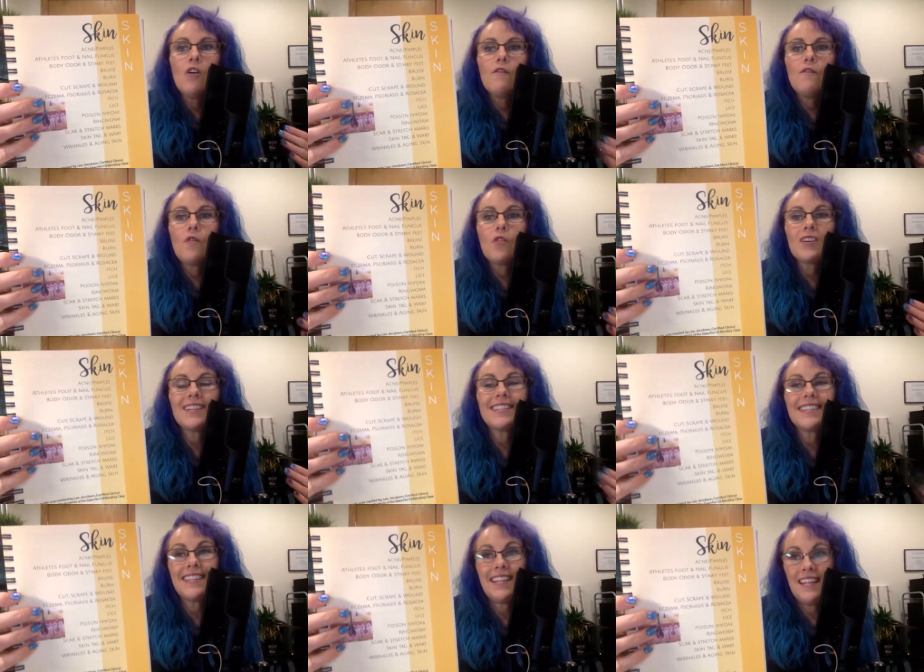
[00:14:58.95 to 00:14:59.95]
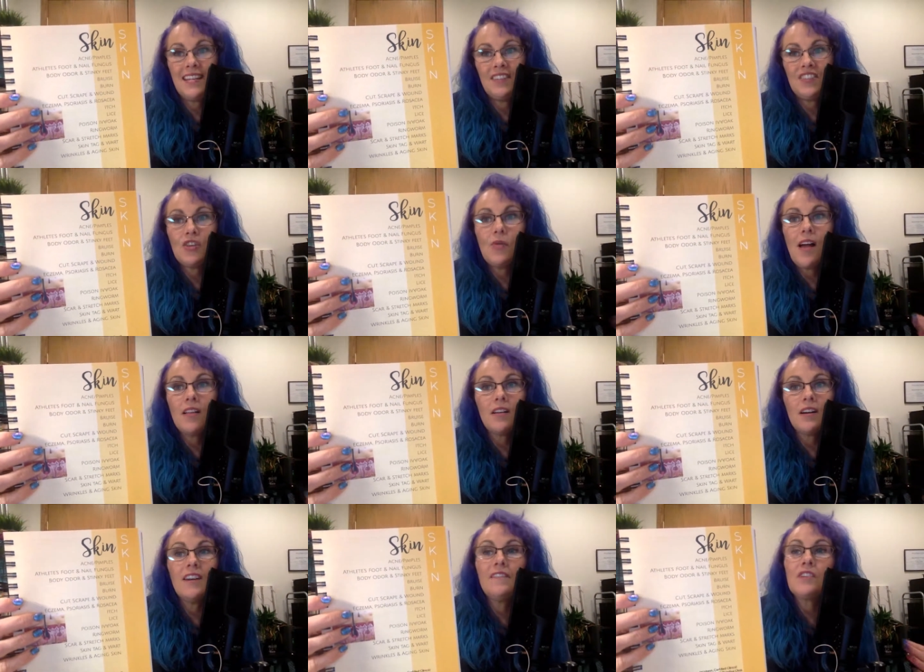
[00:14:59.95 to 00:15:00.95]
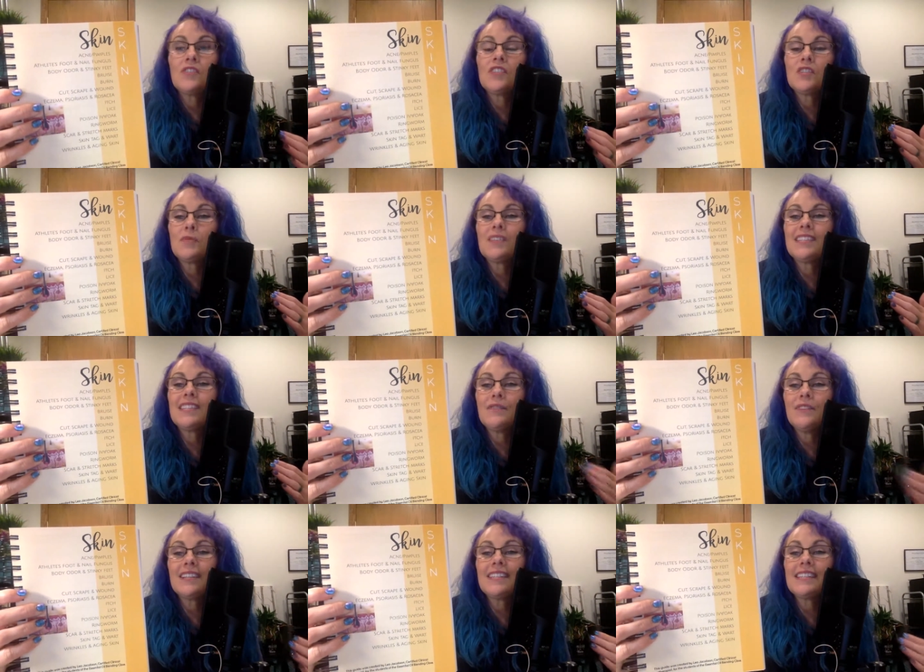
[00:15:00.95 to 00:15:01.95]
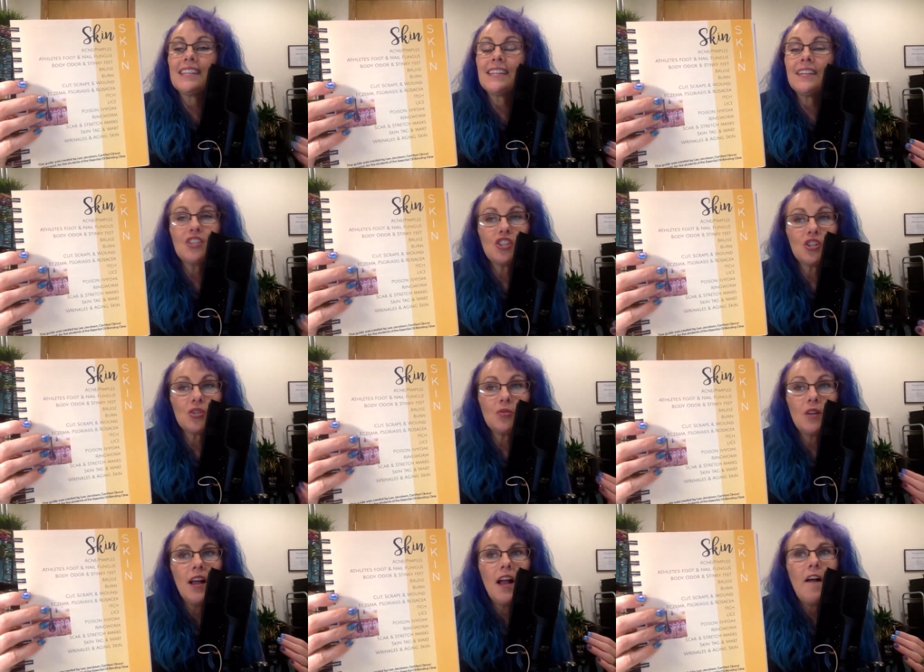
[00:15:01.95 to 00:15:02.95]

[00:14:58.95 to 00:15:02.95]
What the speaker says: for skin. So Elka, if there's a specific skin issue